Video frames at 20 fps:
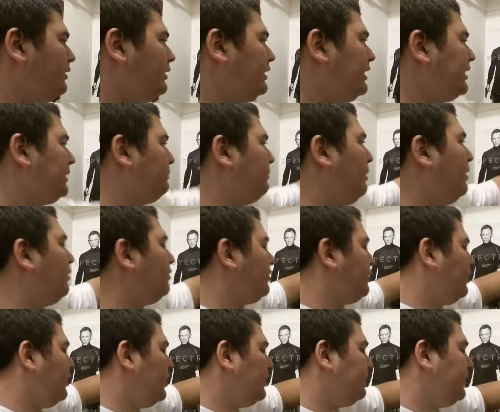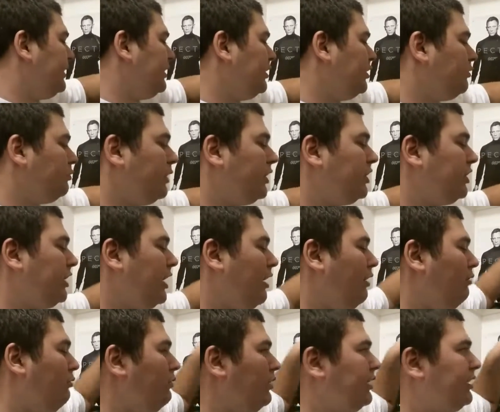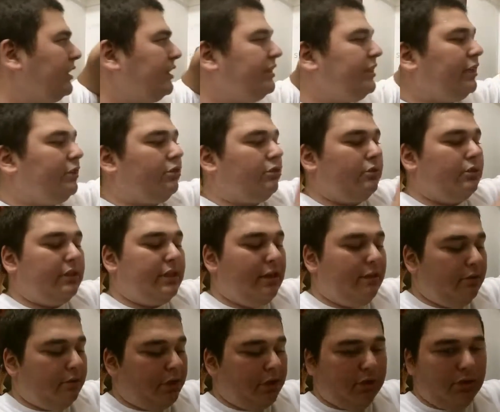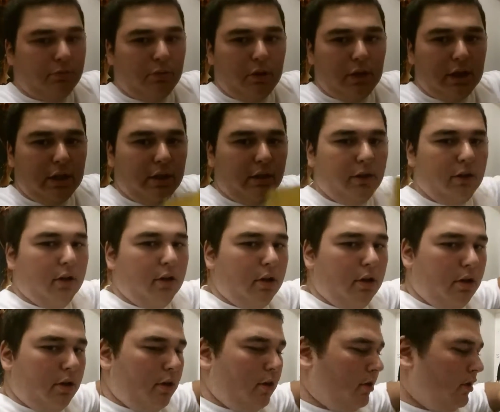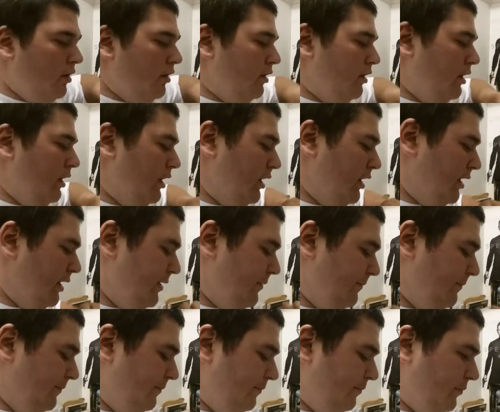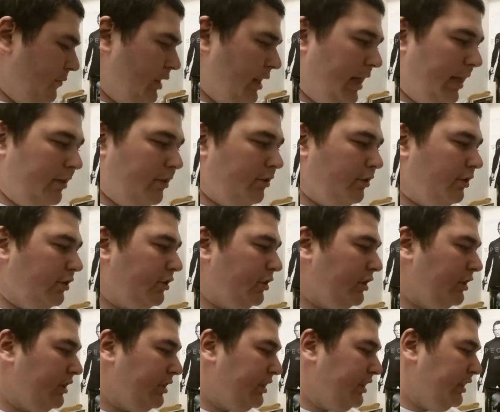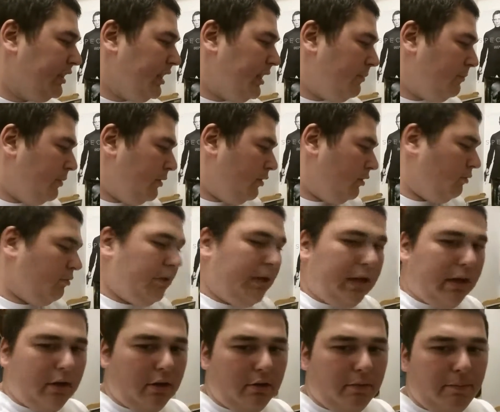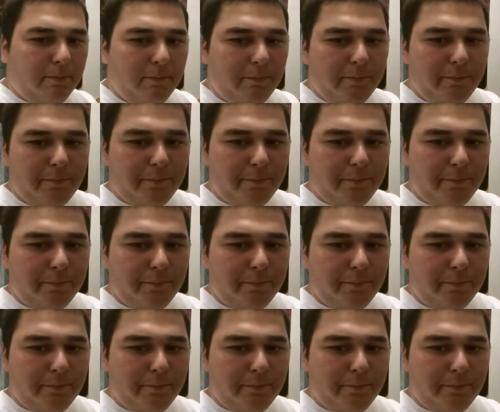This poster is being switched out with the Central Intelligence one. I know you couldn't see that, but oh well.